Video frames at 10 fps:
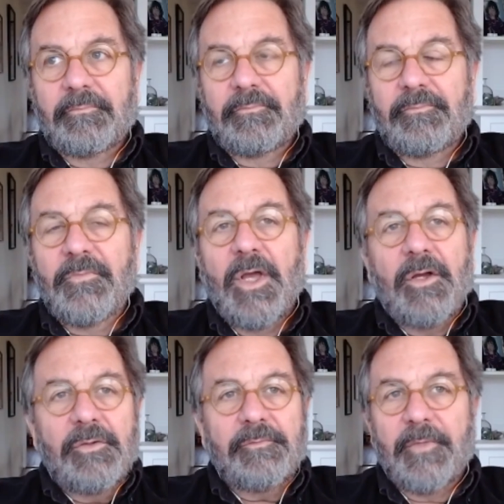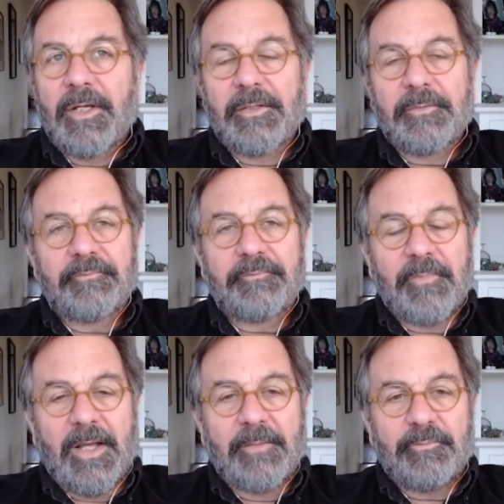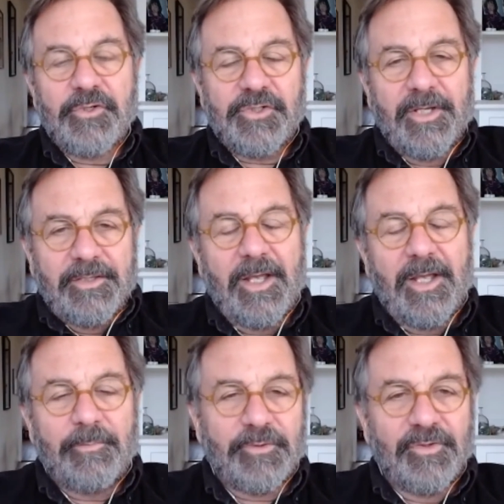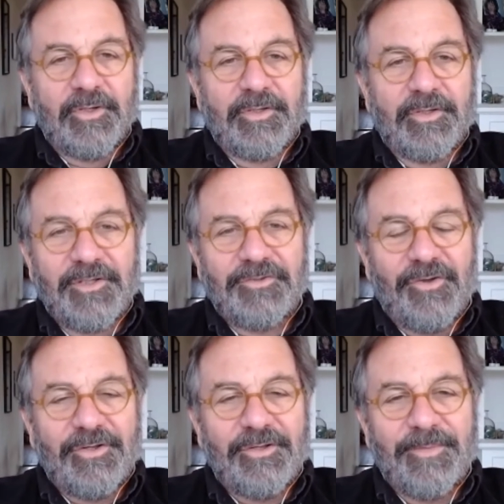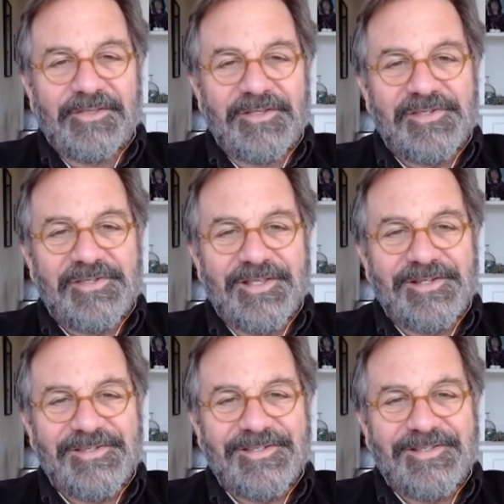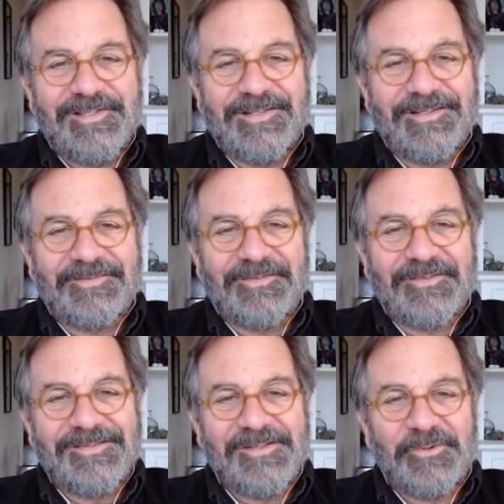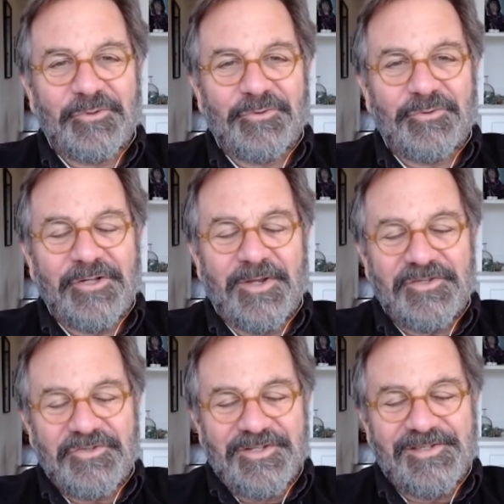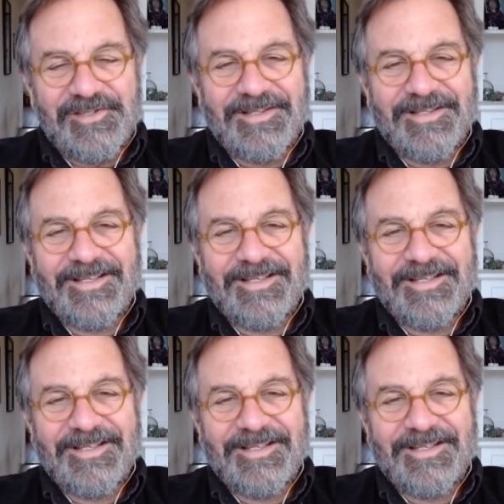No, I appreciate the opportunity to talk about these things. Great questions.